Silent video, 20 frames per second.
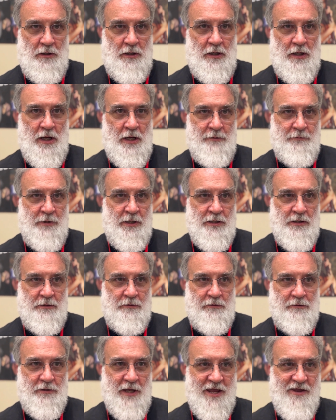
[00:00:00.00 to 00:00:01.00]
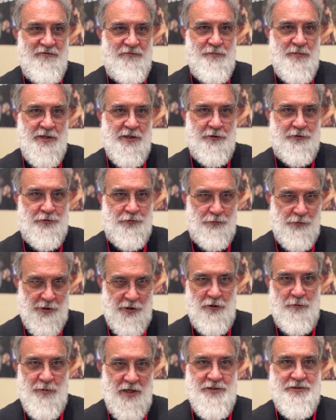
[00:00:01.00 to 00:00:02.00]
and he gave me a
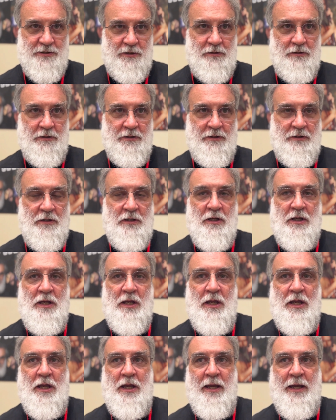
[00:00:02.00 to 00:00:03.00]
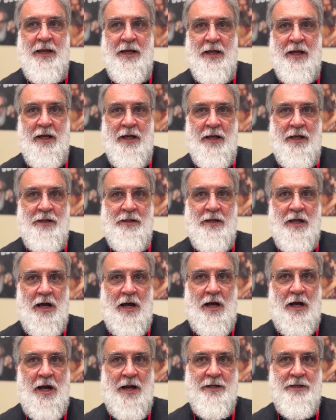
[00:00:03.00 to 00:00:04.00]
career basically. And
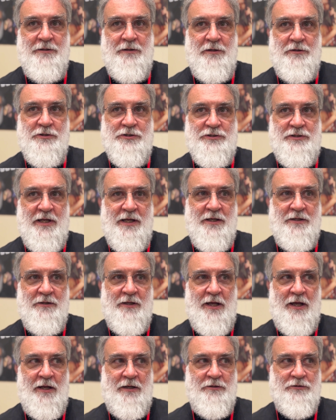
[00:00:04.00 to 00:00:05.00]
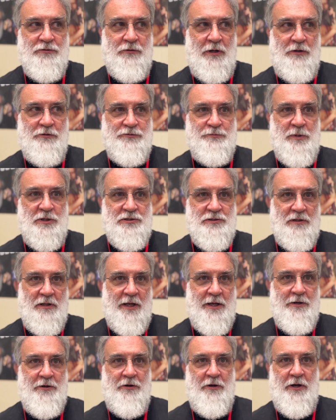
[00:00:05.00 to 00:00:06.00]
I didn't understand that until I was much
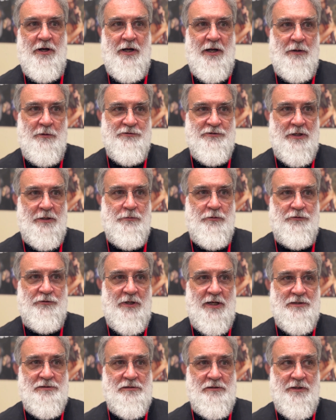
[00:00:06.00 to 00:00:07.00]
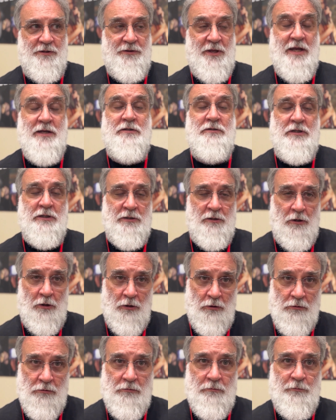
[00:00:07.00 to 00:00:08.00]
later, and I was able to actually thank
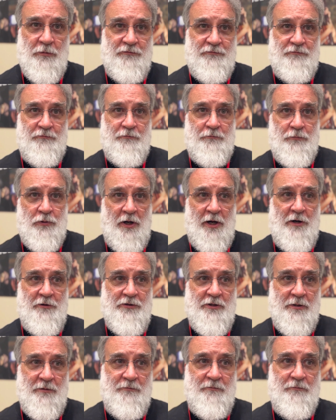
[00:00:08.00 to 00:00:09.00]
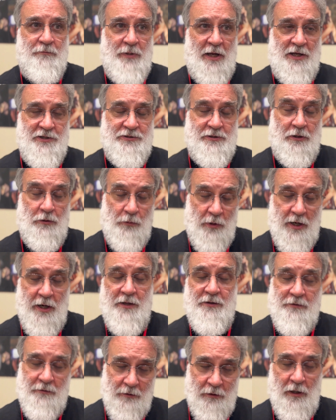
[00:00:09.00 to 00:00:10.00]
Dino prior to him passing
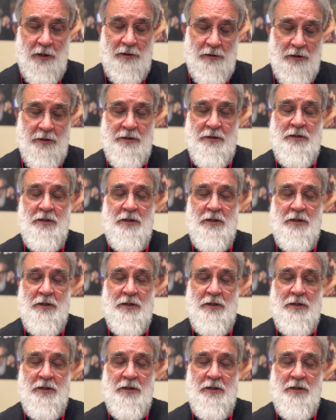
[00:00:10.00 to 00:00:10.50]
away, luckily,